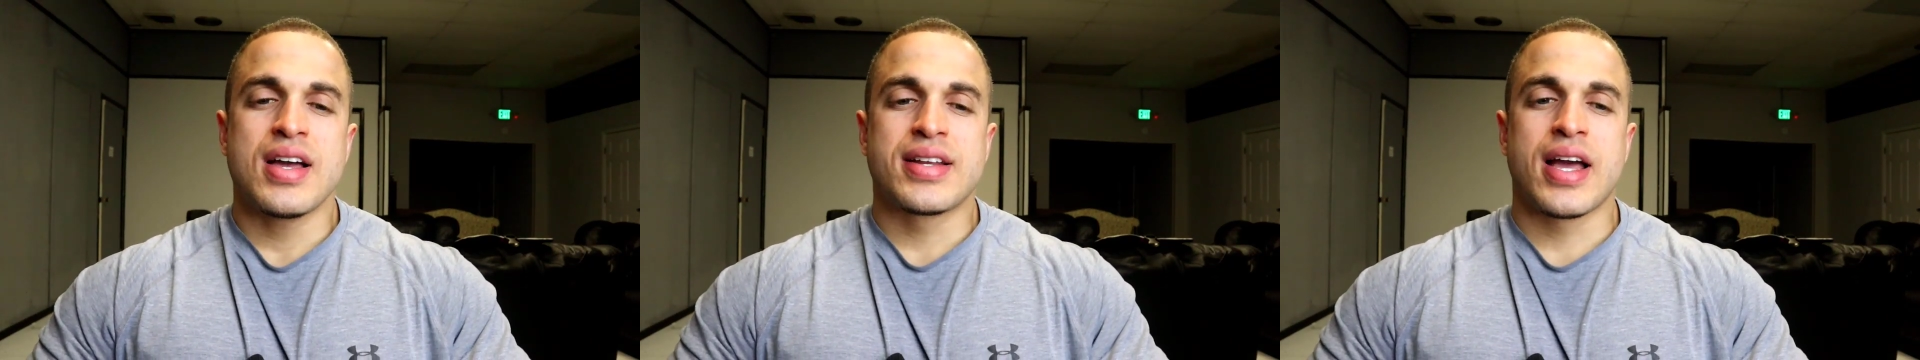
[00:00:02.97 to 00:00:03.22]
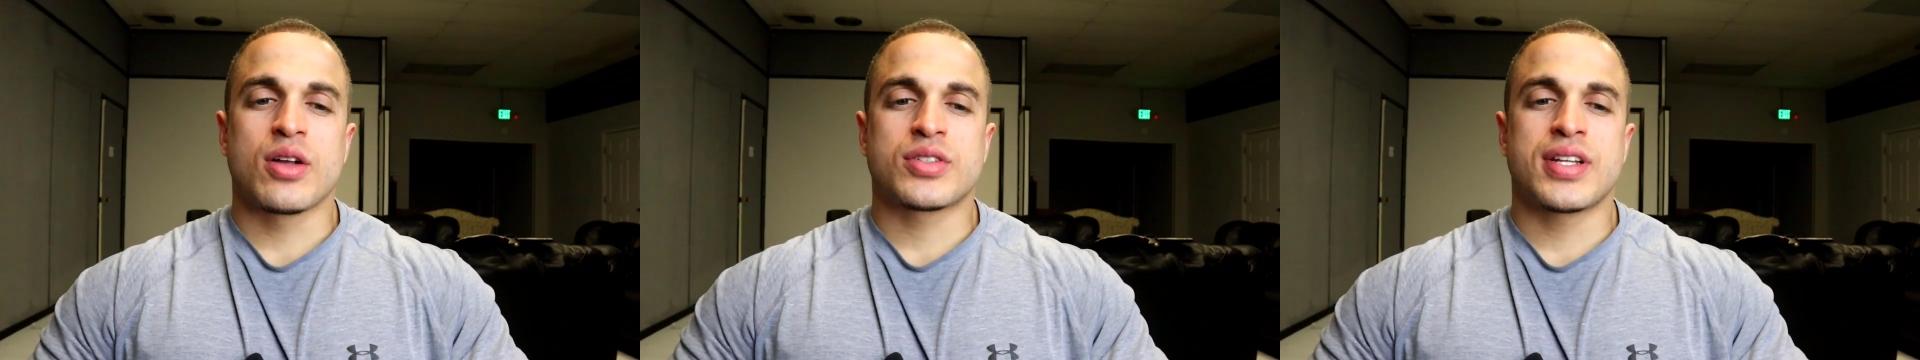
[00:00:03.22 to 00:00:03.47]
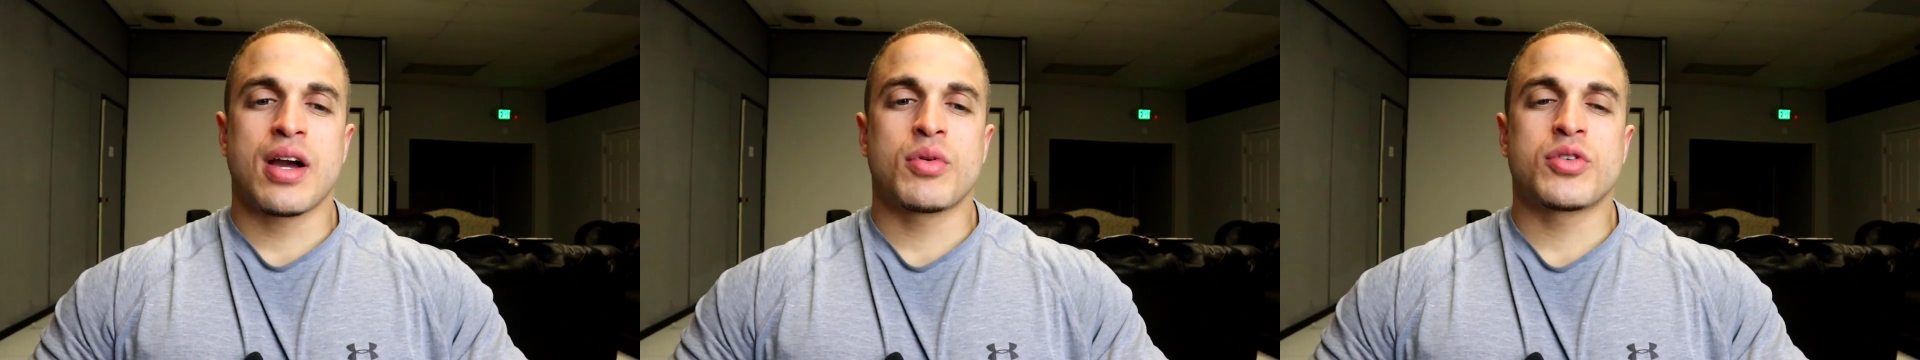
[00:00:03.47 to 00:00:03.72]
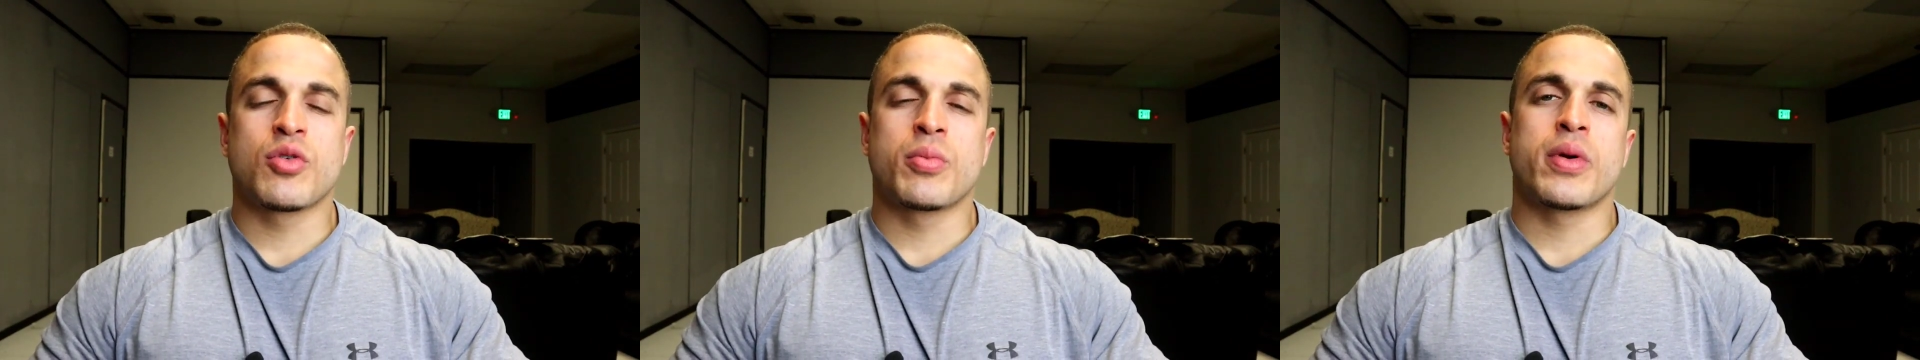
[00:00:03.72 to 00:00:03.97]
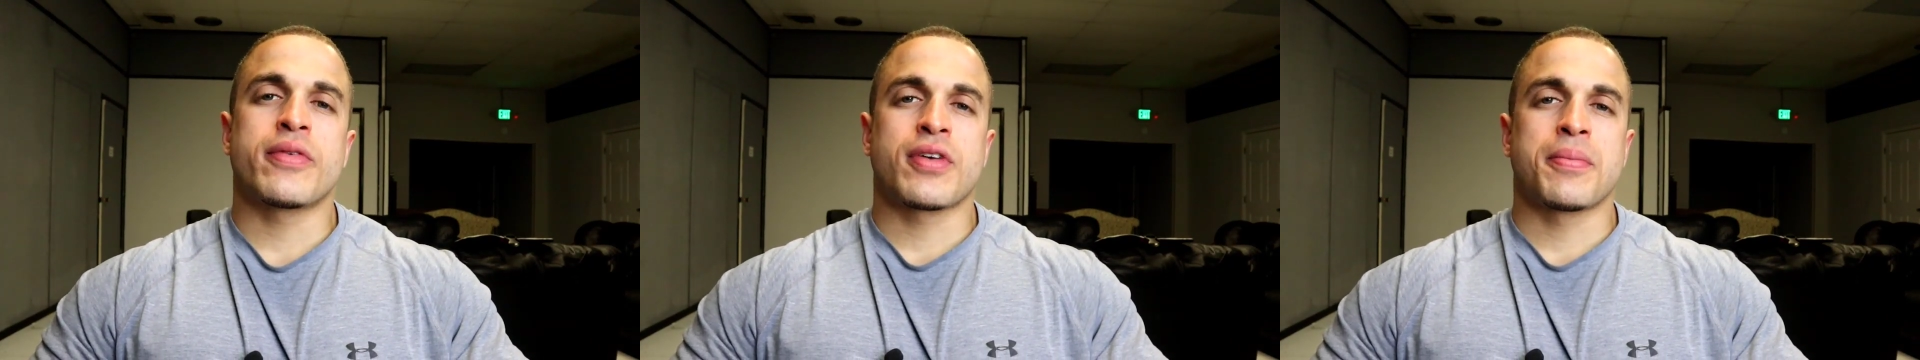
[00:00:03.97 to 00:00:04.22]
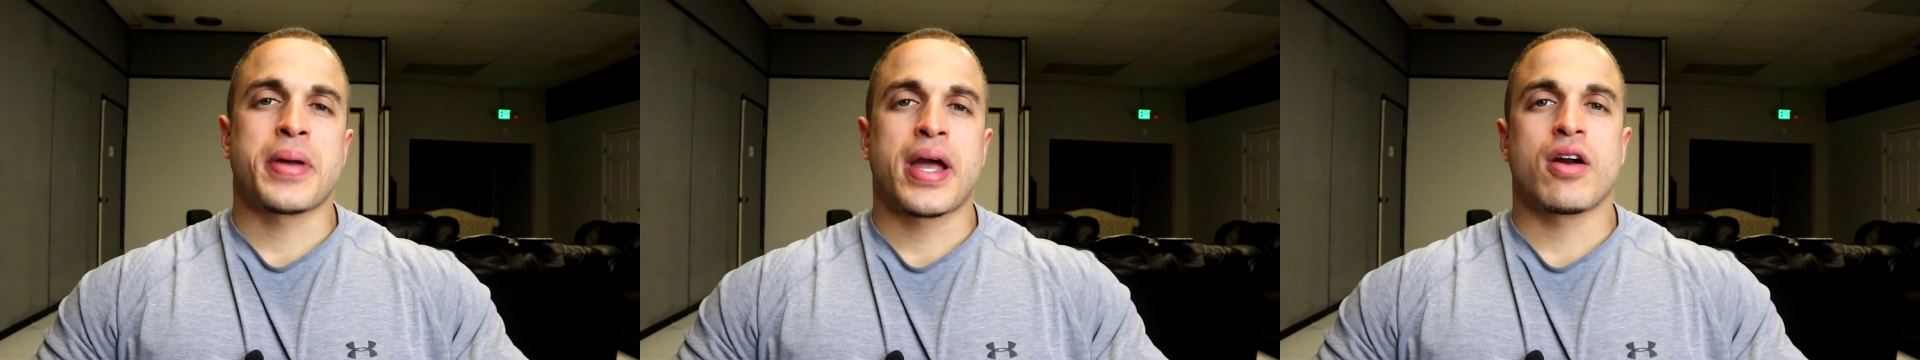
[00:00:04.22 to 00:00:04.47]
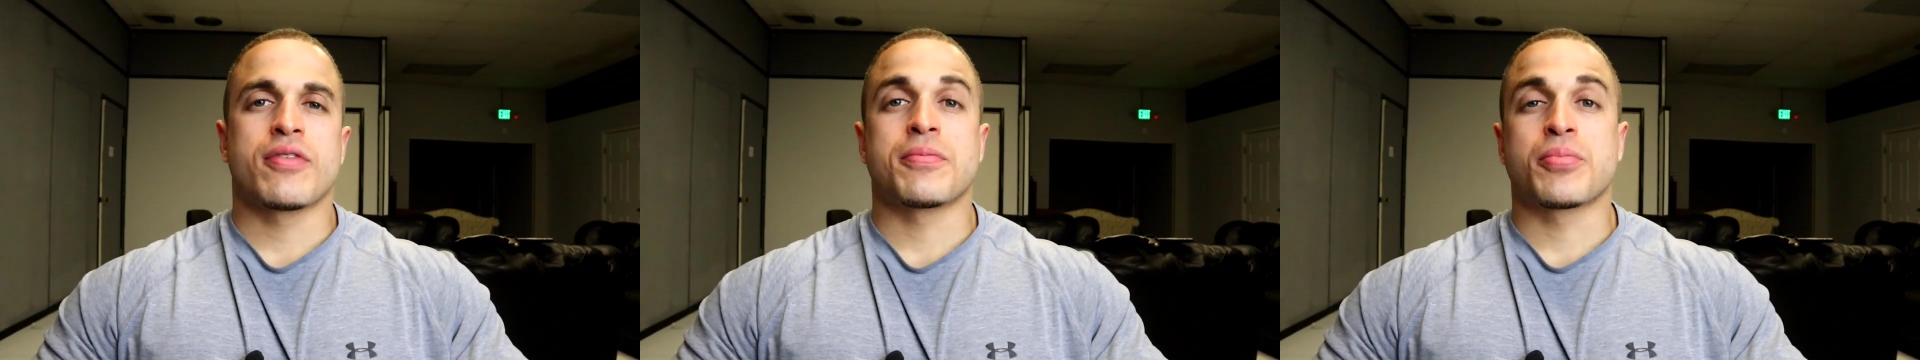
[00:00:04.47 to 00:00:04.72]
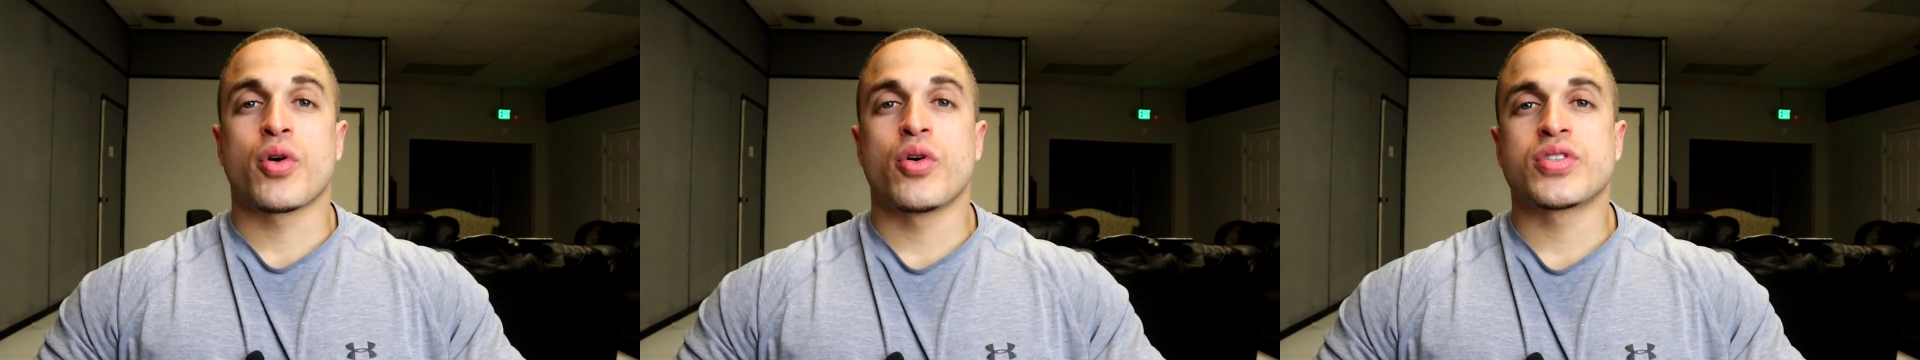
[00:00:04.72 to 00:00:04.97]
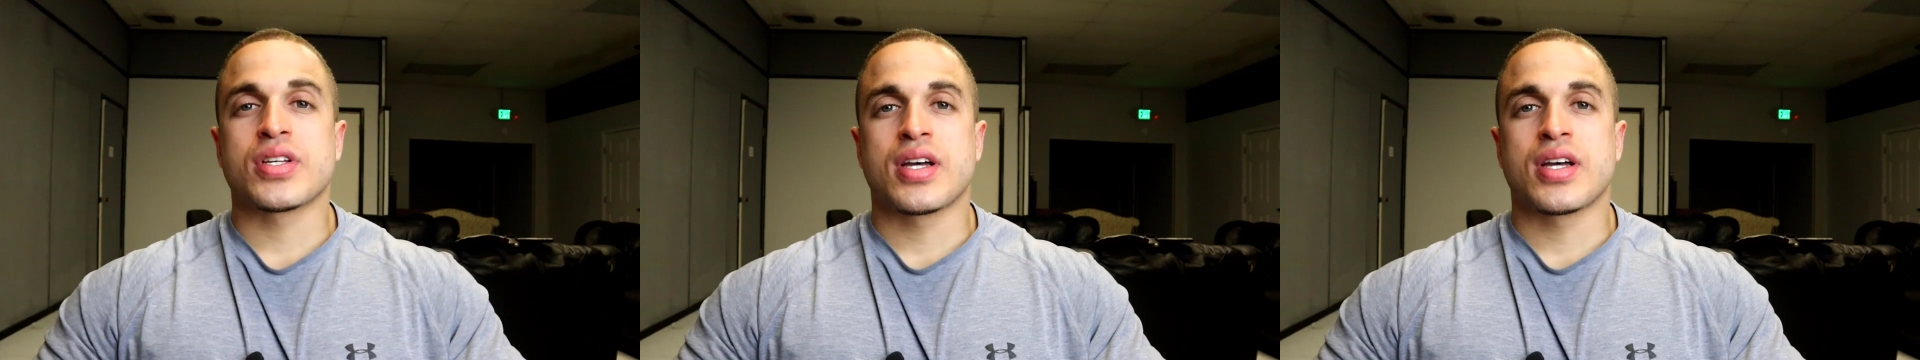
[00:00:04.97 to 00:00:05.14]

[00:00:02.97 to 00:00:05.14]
Now, today I want to do a brief compare of the pros